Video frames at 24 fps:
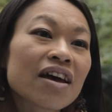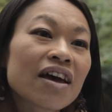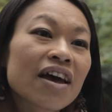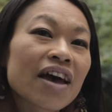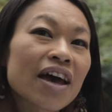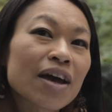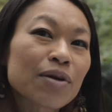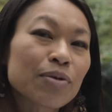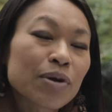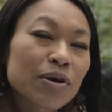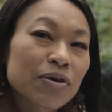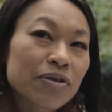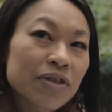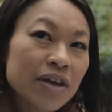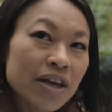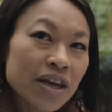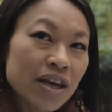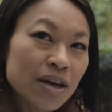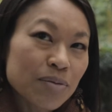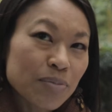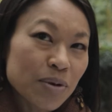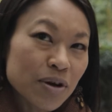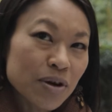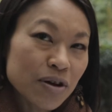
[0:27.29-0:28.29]
And we were
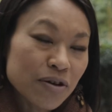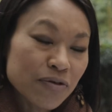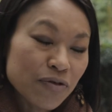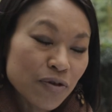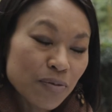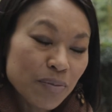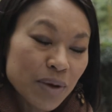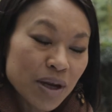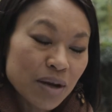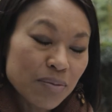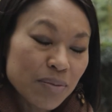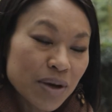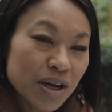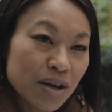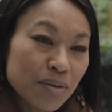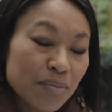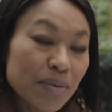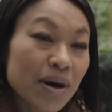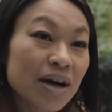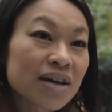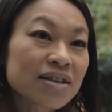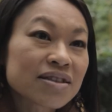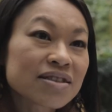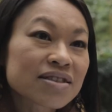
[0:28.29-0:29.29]
thinking about it for many, many
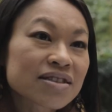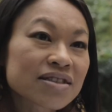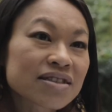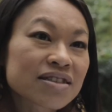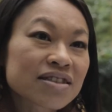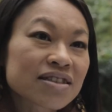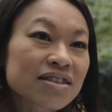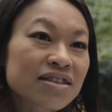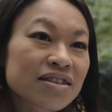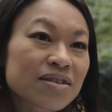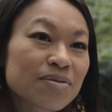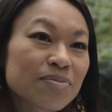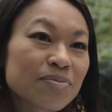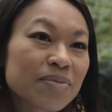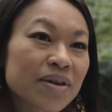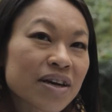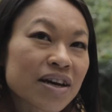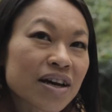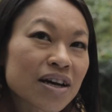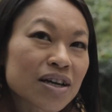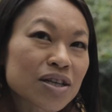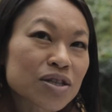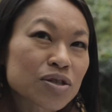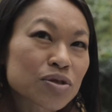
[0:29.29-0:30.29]
months
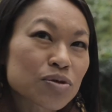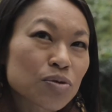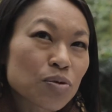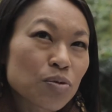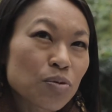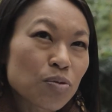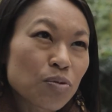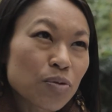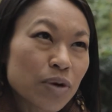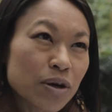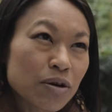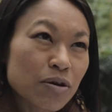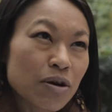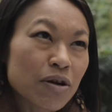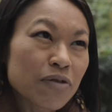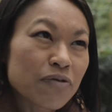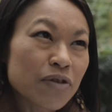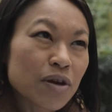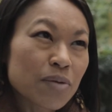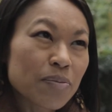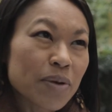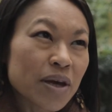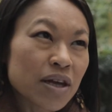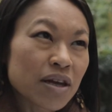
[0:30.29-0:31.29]
because we were of
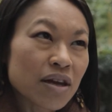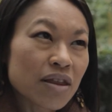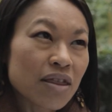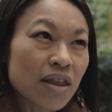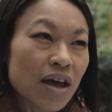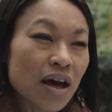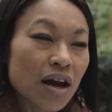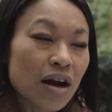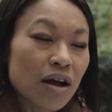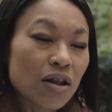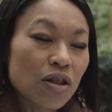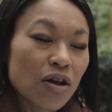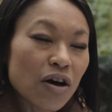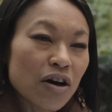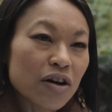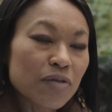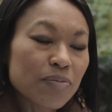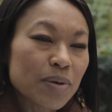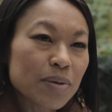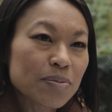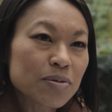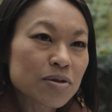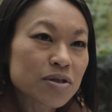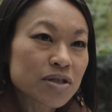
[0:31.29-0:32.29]
the opinion that a lot of
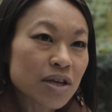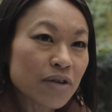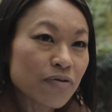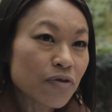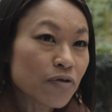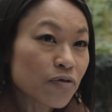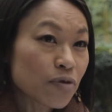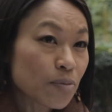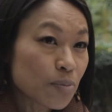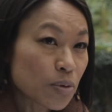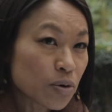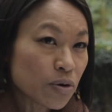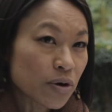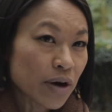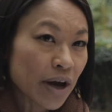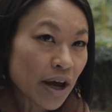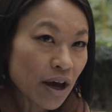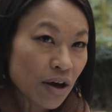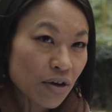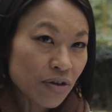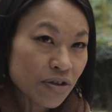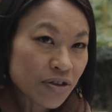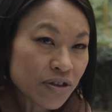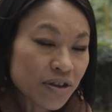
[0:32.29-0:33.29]
people suffer from poor
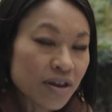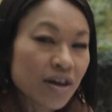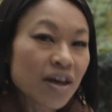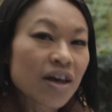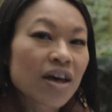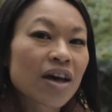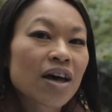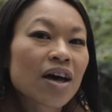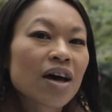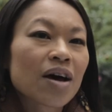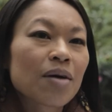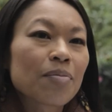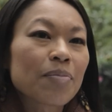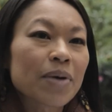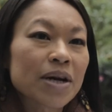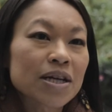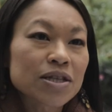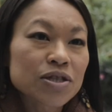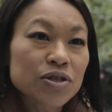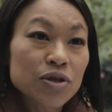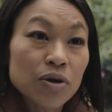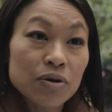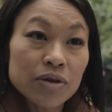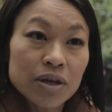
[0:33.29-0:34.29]
health, but
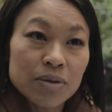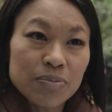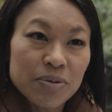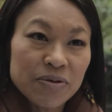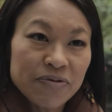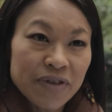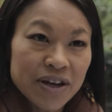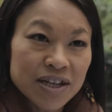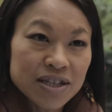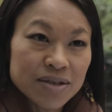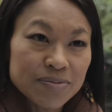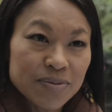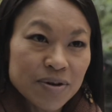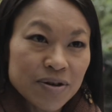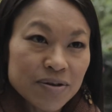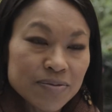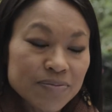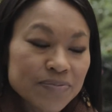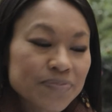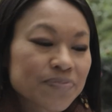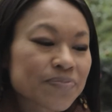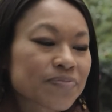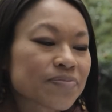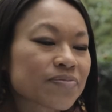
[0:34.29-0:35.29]
it's totally preventable.
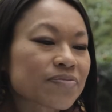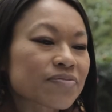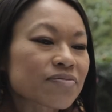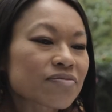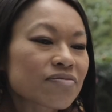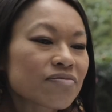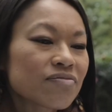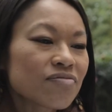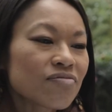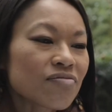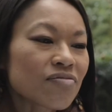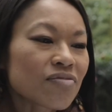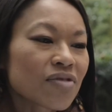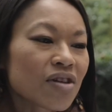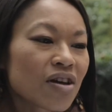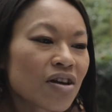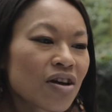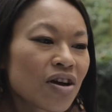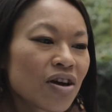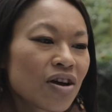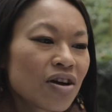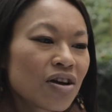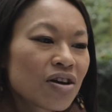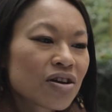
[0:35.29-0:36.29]

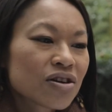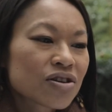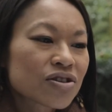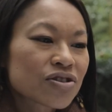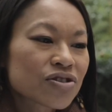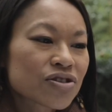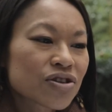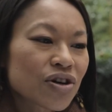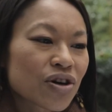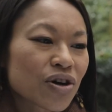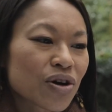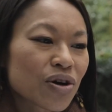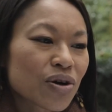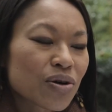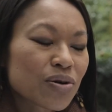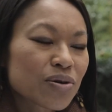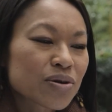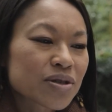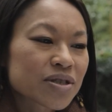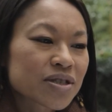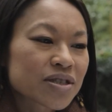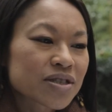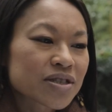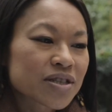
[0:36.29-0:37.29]
So
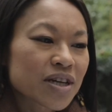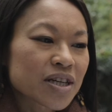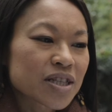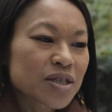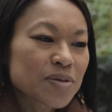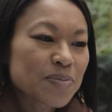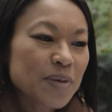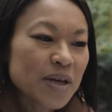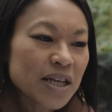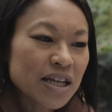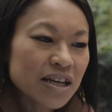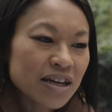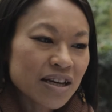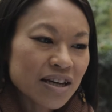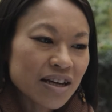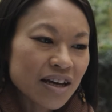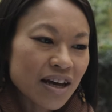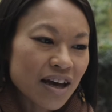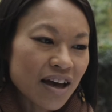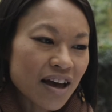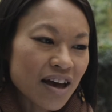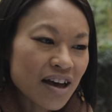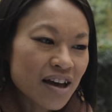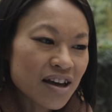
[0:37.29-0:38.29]
Touch Media
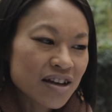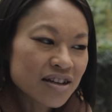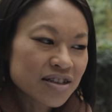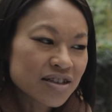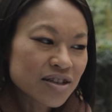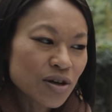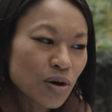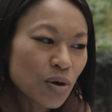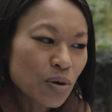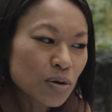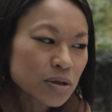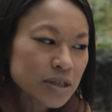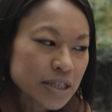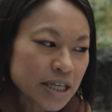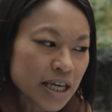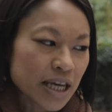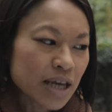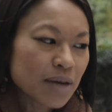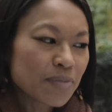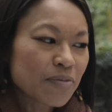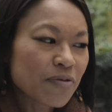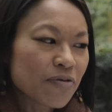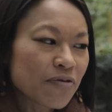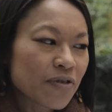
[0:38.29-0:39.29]
and the whole
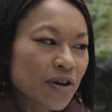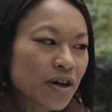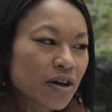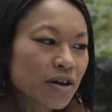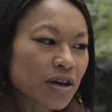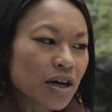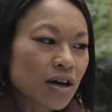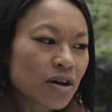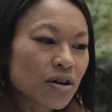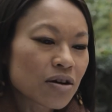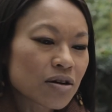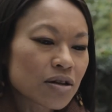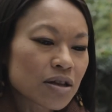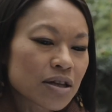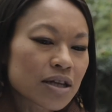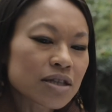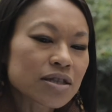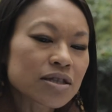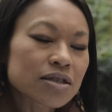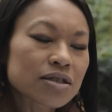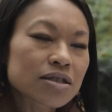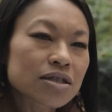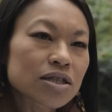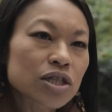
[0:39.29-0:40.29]
team figured out,
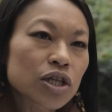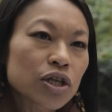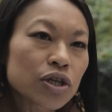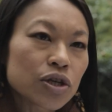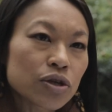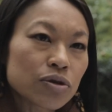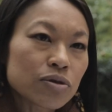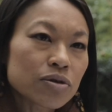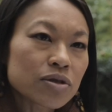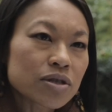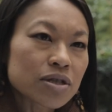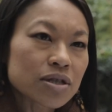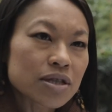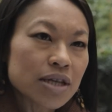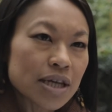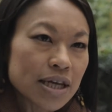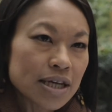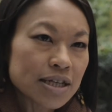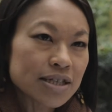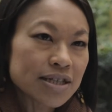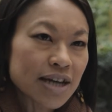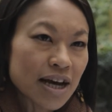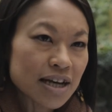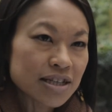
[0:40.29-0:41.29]
let's use the
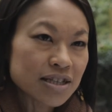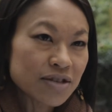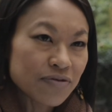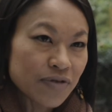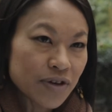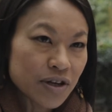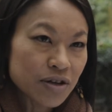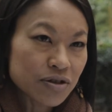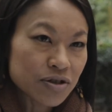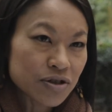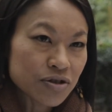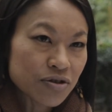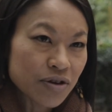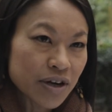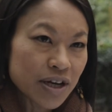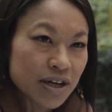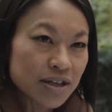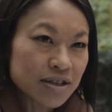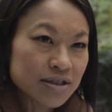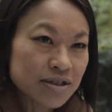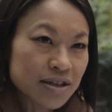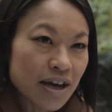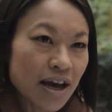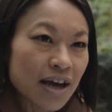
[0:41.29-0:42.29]
in-taxi video
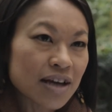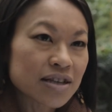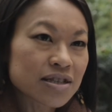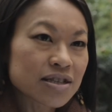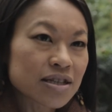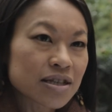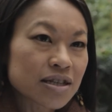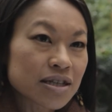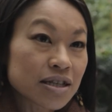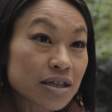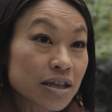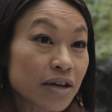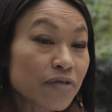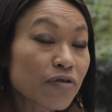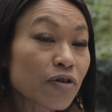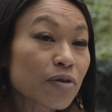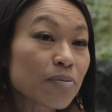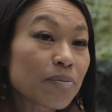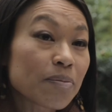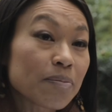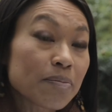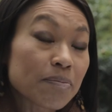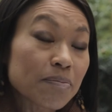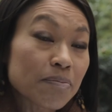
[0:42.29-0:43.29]
screens as the
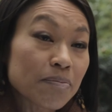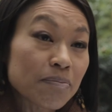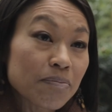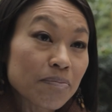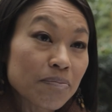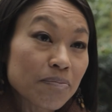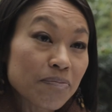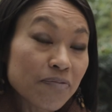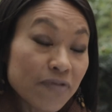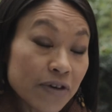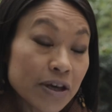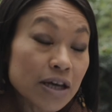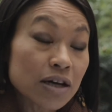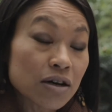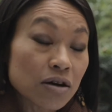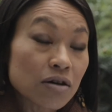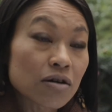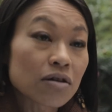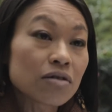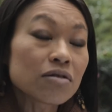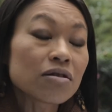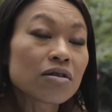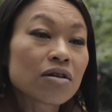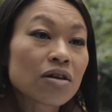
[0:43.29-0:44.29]
delivery
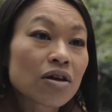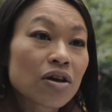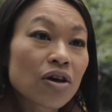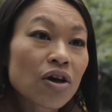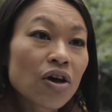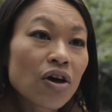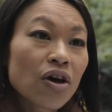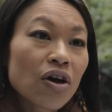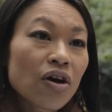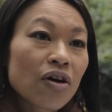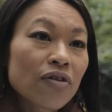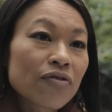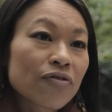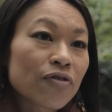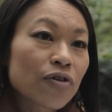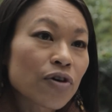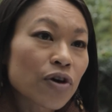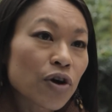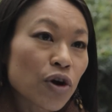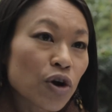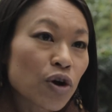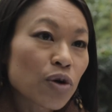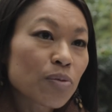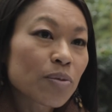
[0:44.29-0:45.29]
vehicle for
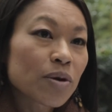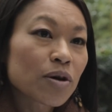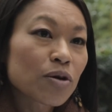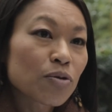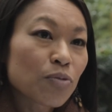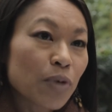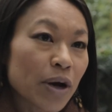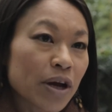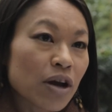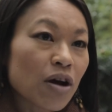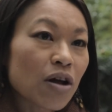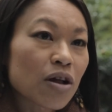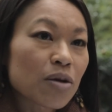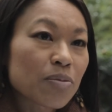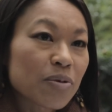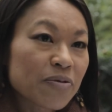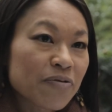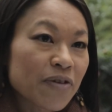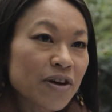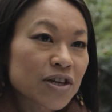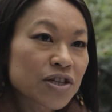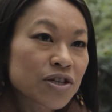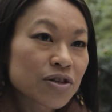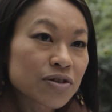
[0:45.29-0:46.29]
urban white-collar
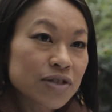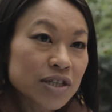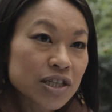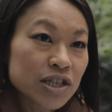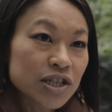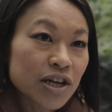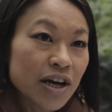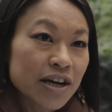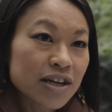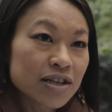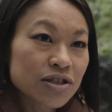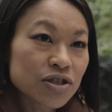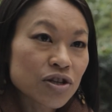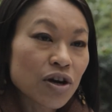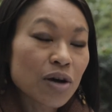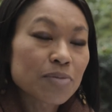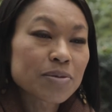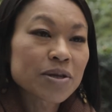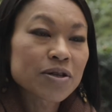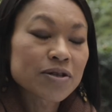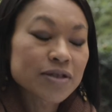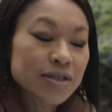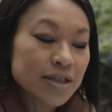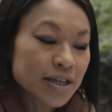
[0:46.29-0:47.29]
professionals in China's
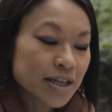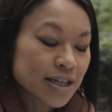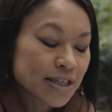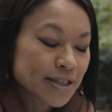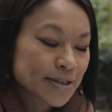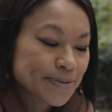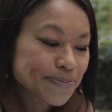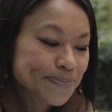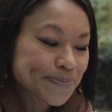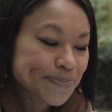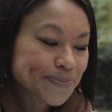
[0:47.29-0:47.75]
top-tier cities.